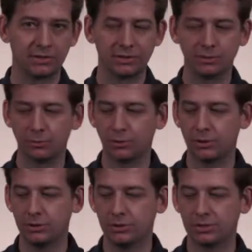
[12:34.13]
system where
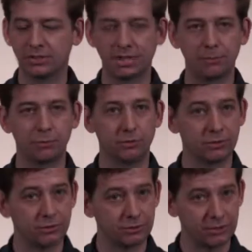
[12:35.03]
you can set up a
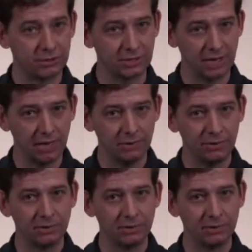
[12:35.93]
registration account,